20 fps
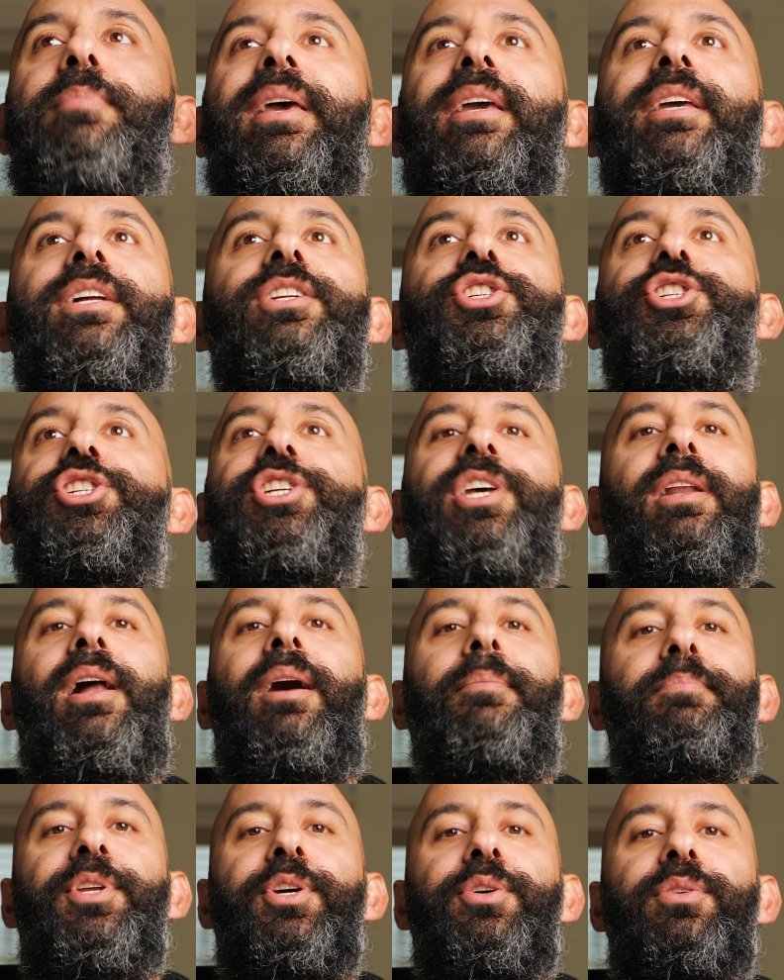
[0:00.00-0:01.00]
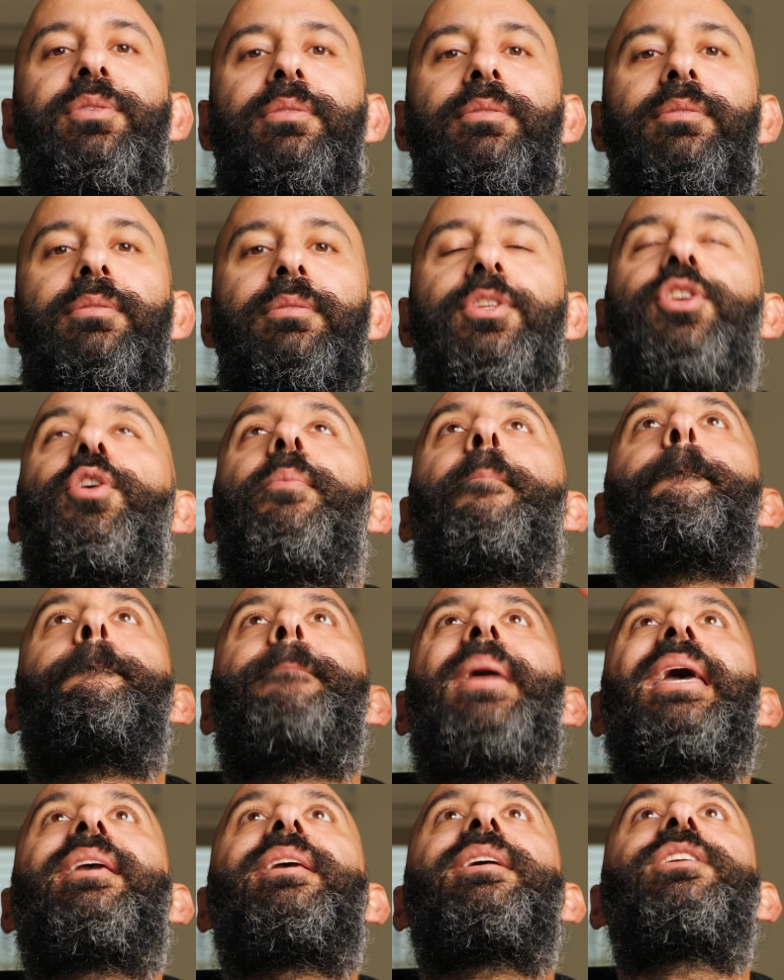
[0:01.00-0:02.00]
making shit up, dude. You're
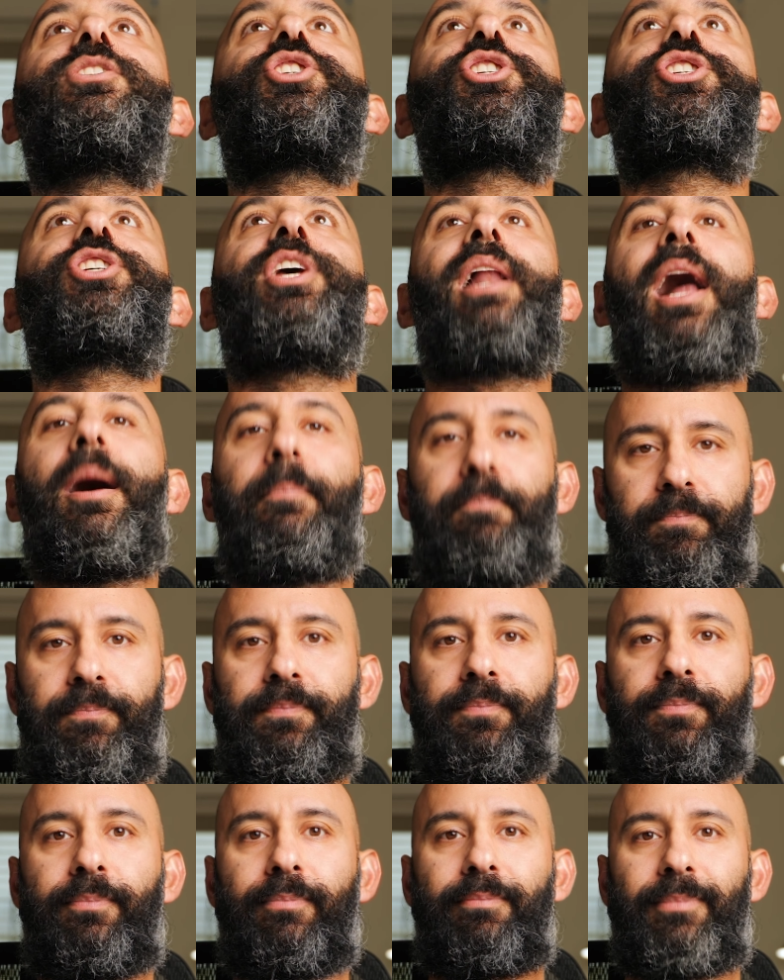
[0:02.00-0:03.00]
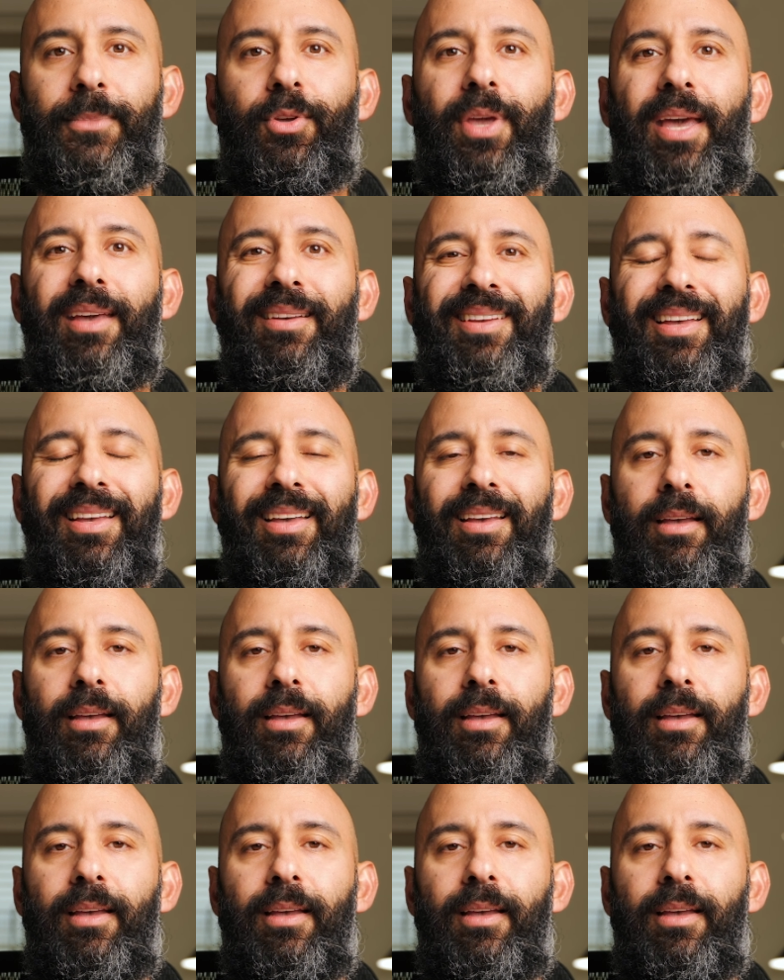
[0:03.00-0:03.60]
making shit up, okay?